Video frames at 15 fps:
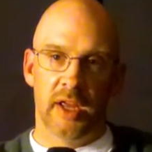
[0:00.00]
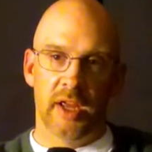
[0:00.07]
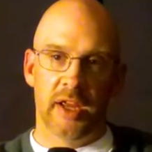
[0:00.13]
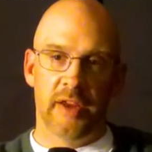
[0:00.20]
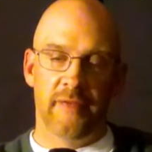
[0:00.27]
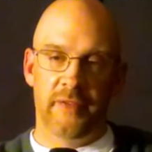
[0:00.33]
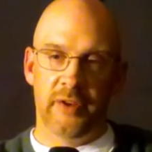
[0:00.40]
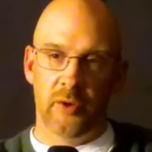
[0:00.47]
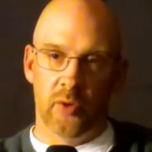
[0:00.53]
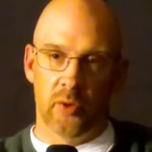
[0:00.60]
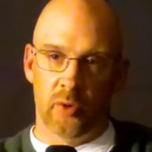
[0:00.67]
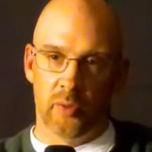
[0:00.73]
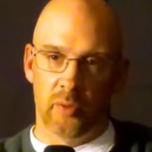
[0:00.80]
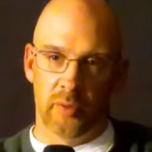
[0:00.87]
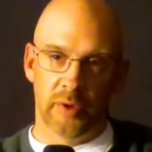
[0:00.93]
If
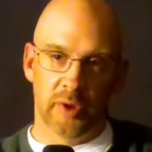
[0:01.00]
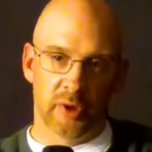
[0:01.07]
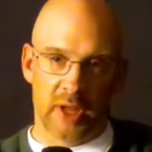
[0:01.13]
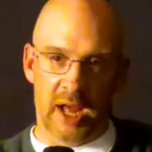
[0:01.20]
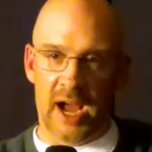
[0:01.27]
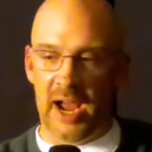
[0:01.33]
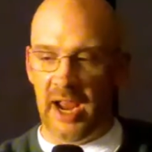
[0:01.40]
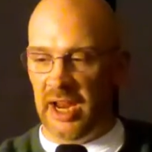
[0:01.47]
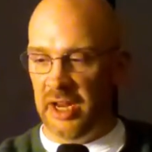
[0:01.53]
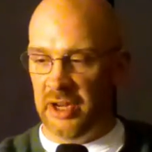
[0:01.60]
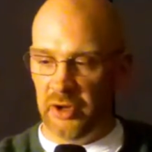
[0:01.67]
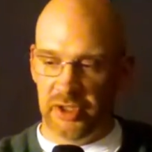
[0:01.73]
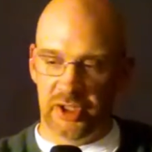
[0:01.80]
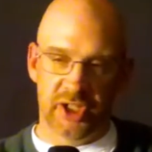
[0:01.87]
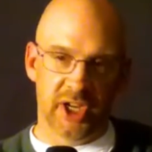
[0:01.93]
you lie and
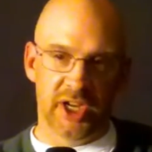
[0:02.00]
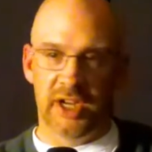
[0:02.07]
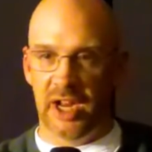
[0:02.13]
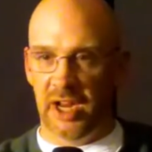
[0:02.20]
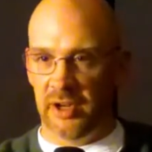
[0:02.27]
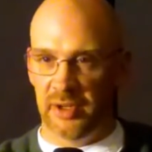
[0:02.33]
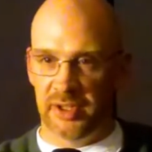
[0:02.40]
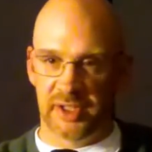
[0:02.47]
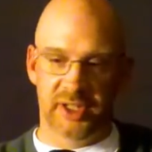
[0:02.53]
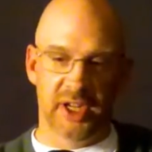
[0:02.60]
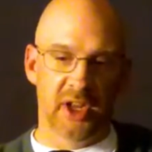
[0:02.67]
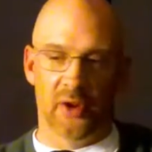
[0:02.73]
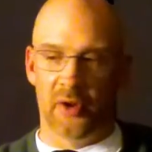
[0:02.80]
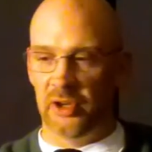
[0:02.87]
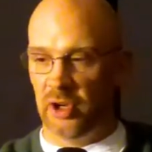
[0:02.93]
you cheat and you
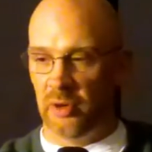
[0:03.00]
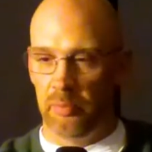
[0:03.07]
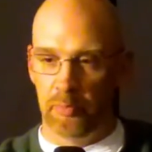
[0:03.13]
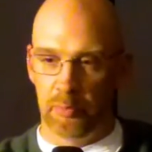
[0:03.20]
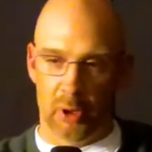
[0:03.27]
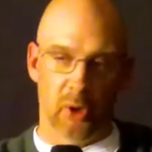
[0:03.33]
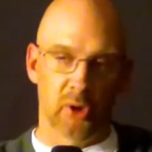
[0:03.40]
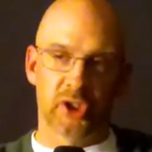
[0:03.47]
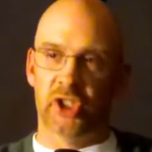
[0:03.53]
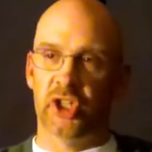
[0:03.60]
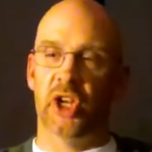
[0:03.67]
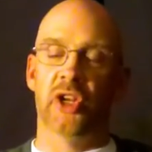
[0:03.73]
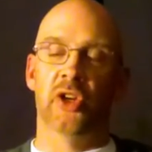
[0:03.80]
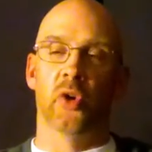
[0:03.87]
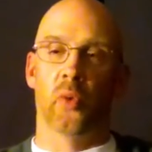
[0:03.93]
steal and you
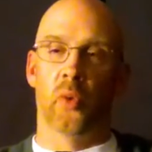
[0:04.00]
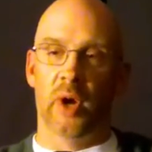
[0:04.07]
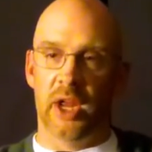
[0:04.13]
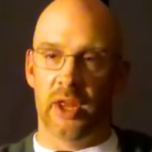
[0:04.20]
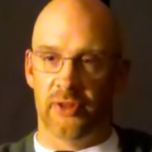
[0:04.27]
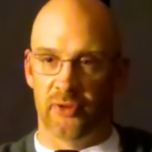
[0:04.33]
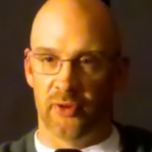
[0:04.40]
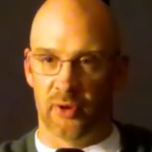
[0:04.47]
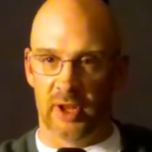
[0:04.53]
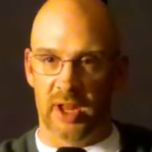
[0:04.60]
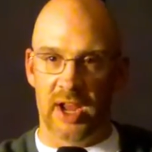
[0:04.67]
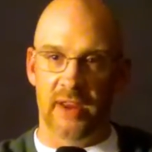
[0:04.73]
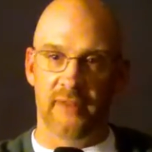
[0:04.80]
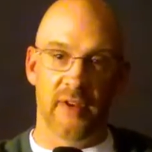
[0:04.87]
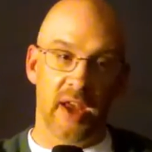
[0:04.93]
bullshit your way through
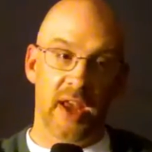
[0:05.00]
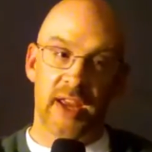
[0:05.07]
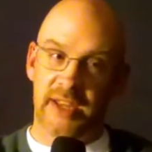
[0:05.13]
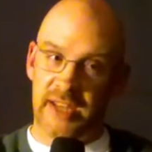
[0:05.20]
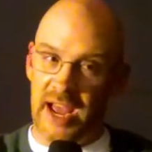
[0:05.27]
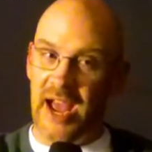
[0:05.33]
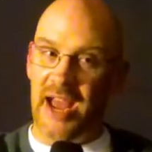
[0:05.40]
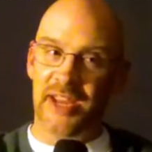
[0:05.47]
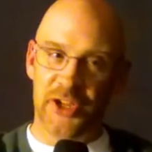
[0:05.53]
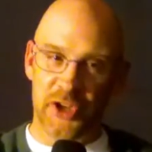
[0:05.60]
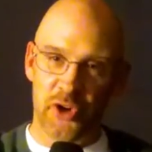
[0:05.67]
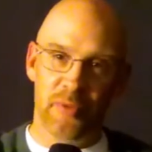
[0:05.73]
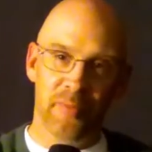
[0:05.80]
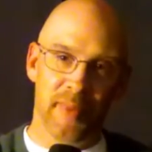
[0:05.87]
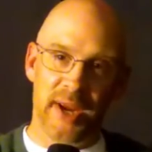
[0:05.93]
life, yeah,
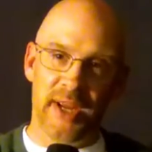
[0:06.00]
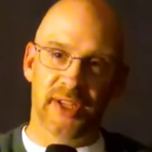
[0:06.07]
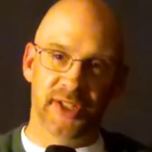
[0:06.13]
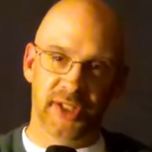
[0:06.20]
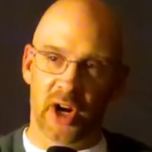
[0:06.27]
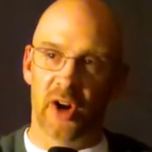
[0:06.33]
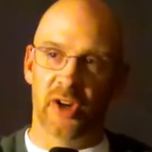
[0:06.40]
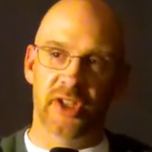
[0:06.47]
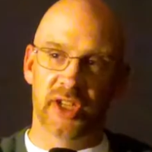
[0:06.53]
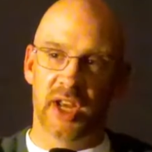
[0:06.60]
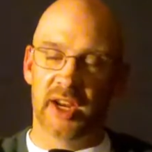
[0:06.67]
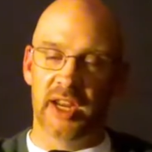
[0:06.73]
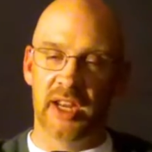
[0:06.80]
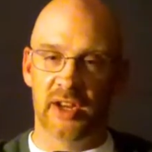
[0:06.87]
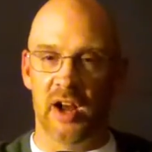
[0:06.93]
you may start
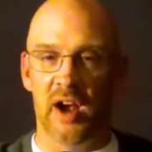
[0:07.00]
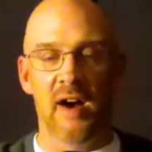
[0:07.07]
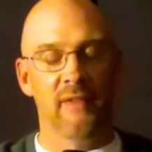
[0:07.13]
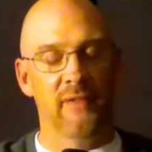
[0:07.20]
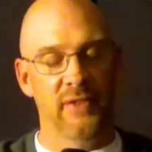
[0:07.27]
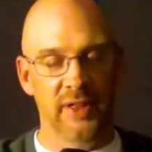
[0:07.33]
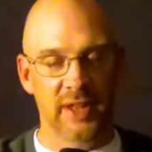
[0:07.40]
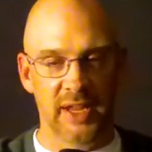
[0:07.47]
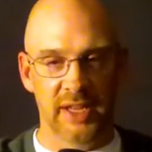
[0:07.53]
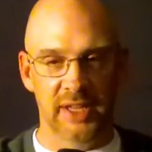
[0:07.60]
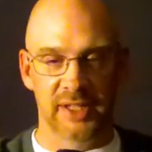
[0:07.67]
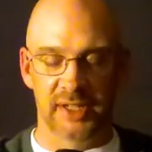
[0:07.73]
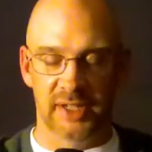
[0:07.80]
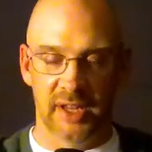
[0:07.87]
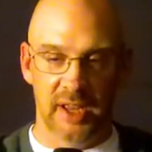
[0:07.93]
checking off
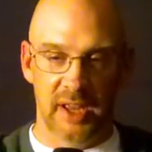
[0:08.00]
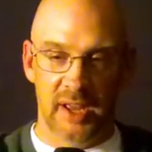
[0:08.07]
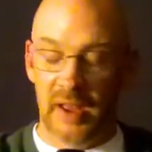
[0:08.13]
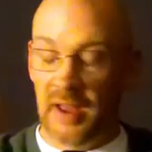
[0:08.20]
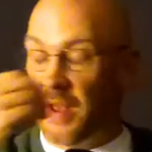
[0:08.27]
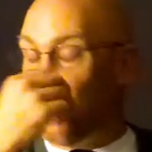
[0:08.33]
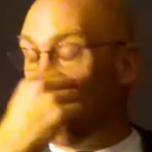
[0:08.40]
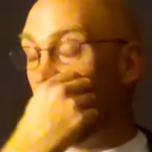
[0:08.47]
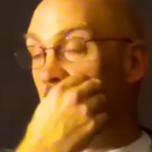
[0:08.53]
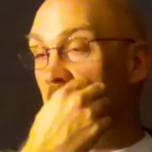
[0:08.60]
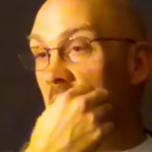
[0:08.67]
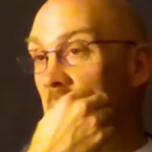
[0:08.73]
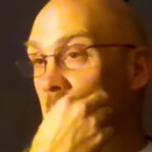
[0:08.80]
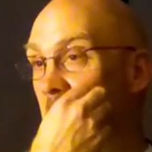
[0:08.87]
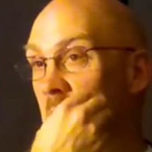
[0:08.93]
these
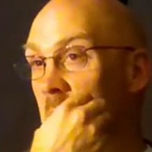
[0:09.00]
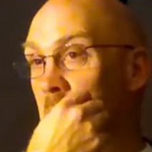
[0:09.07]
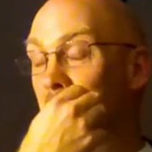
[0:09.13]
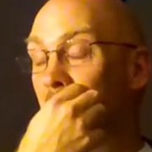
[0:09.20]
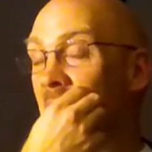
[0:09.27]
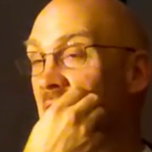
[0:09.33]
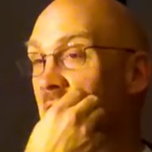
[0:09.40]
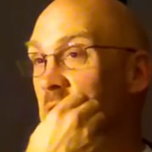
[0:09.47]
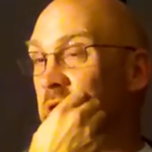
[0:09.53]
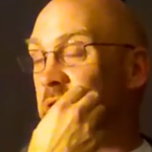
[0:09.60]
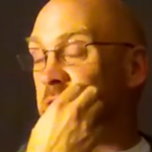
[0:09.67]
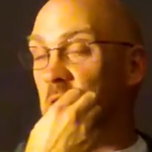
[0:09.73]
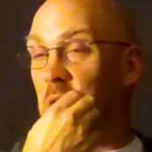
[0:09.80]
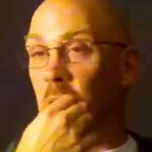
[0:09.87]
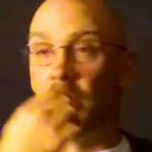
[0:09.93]

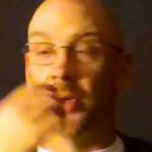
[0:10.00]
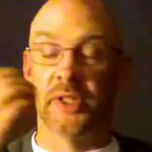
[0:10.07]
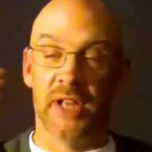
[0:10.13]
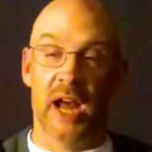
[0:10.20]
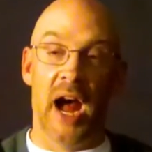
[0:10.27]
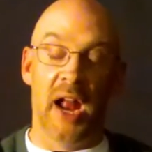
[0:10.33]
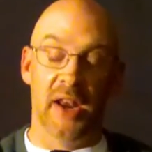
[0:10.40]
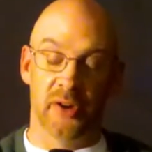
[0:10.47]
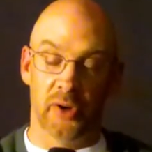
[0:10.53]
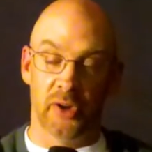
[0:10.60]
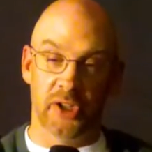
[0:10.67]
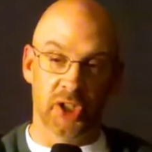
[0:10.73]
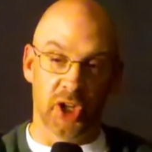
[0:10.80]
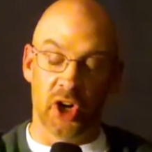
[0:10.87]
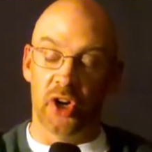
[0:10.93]
milestones on your
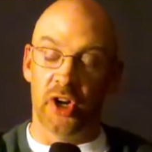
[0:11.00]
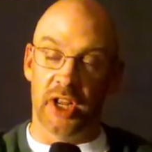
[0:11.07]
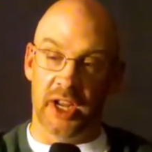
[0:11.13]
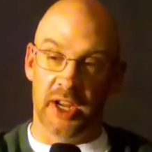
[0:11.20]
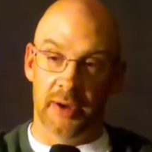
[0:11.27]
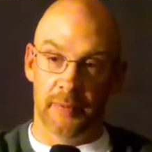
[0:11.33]
journey,